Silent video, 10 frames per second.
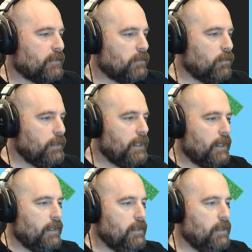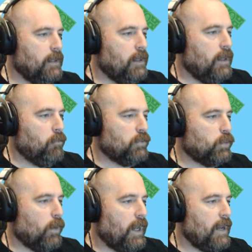little kid, and we'll
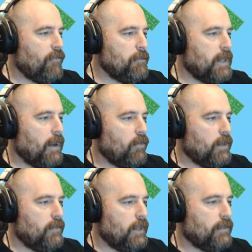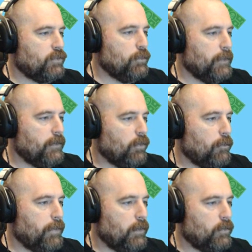sort of have him down in that superhero
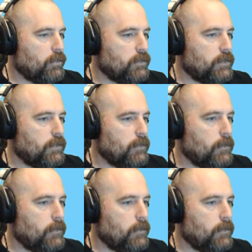pose.